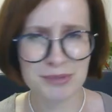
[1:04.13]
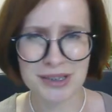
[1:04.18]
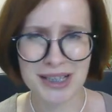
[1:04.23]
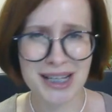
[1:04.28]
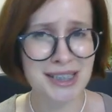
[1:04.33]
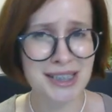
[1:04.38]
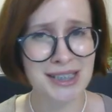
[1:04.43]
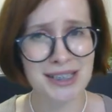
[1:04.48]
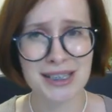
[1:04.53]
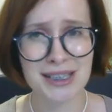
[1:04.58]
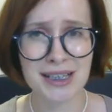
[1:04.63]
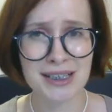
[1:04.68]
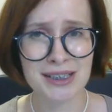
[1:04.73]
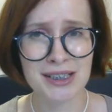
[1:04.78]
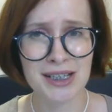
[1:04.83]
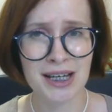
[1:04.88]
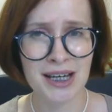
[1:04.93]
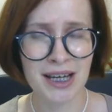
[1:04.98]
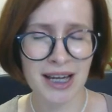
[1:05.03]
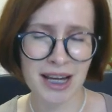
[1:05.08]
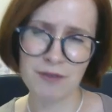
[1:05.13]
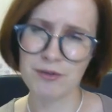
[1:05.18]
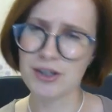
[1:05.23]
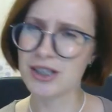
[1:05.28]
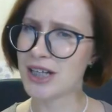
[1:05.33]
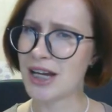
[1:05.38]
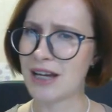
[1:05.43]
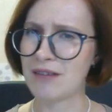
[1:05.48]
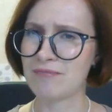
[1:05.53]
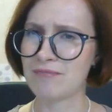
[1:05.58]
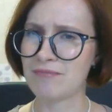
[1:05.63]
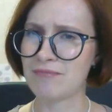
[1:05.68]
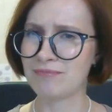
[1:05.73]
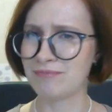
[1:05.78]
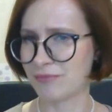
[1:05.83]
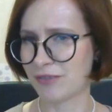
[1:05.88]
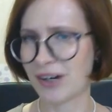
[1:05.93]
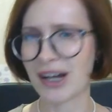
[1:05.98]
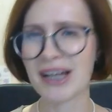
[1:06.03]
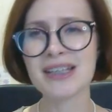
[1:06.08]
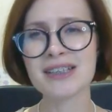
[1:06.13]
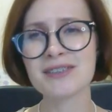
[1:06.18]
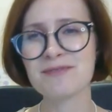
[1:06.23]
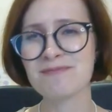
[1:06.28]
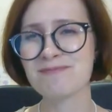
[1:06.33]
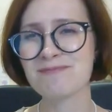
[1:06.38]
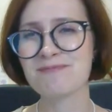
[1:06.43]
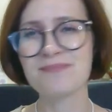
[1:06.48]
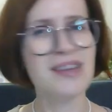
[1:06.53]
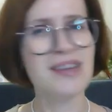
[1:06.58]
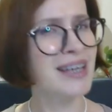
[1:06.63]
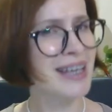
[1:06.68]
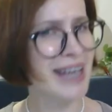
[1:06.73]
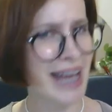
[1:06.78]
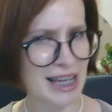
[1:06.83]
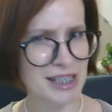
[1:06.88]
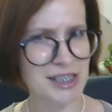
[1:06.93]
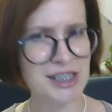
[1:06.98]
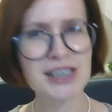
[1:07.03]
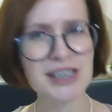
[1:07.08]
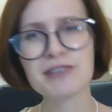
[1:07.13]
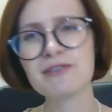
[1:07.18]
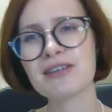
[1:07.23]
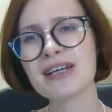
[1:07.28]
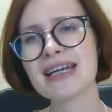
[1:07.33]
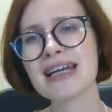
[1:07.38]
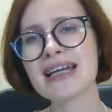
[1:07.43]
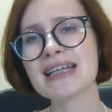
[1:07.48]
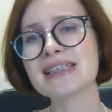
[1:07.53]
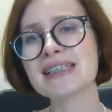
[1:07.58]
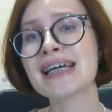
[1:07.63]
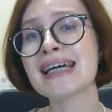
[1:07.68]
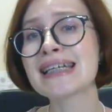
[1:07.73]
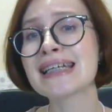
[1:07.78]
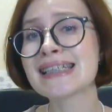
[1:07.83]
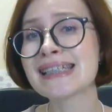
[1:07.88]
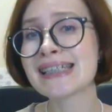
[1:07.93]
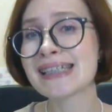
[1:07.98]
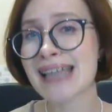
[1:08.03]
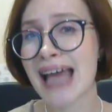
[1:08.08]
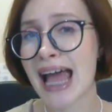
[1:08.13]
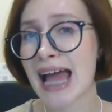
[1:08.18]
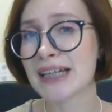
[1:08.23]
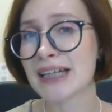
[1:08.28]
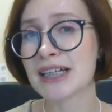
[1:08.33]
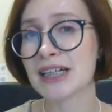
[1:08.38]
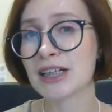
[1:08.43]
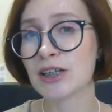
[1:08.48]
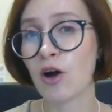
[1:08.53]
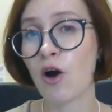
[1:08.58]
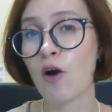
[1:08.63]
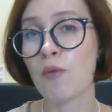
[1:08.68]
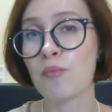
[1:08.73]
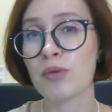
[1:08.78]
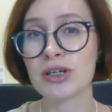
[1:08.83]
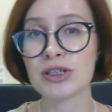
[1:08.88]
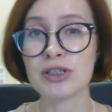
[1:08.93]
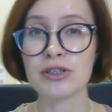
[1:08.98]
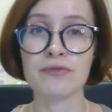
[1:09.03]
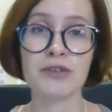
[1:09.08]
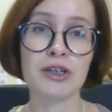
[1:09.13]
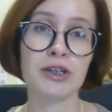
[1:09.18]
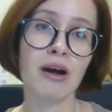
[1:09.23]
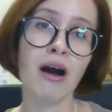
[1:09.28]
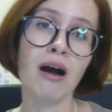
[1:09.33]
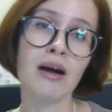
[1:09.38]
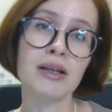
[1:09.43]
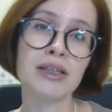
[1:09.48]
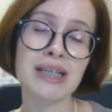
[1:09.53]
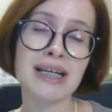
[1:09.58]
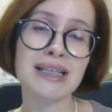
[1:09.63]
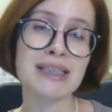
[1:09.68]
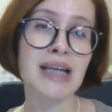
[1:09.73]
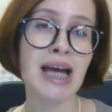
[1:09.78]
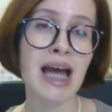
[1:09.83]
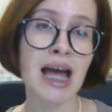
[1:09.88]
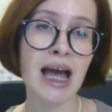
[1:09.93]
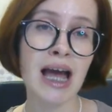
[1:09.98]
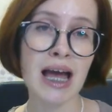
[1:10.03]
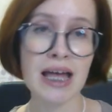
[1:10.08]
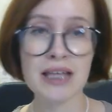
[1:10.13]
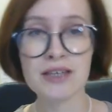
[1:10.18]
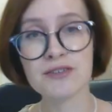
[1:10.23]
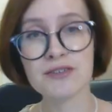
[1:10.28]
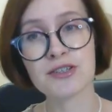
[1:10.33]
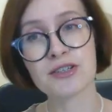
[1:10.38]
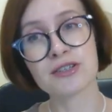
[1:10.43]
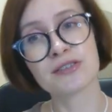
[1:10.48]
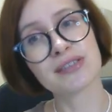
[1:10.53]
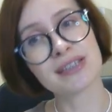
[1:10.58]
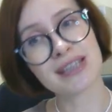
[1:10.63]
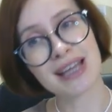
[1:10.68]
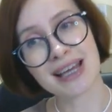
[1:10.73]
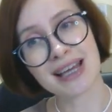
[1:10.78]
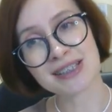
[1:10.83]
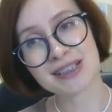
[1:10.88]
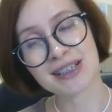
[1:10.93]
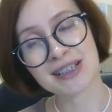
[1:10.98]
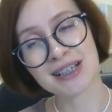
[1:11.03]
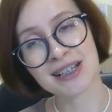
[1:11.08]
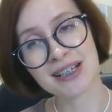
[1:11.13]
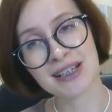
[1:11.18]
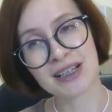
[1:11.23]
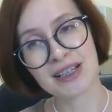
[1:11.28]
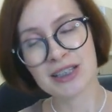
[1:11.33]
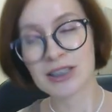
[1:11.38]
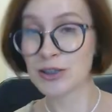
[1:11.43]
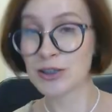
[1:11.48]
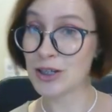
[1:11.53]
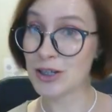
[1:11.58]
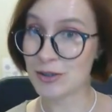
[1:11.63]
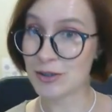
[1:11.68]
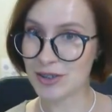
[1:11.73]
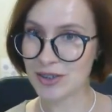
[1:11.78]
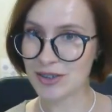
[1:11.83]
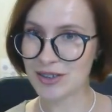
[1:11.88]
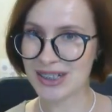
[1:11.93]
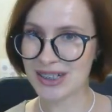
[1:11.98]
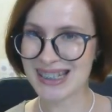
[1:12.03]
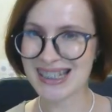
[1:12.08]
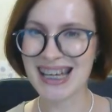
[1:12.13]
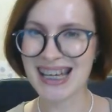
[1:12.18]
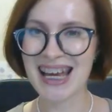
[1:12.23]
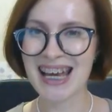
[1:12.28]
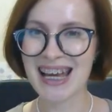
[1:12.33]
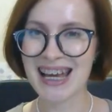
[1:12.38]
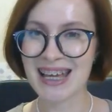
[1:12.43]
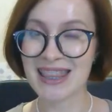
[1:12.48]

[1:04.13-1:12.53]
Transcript: be updating it every day, right? Caching creates static copies of your content and serves that to users.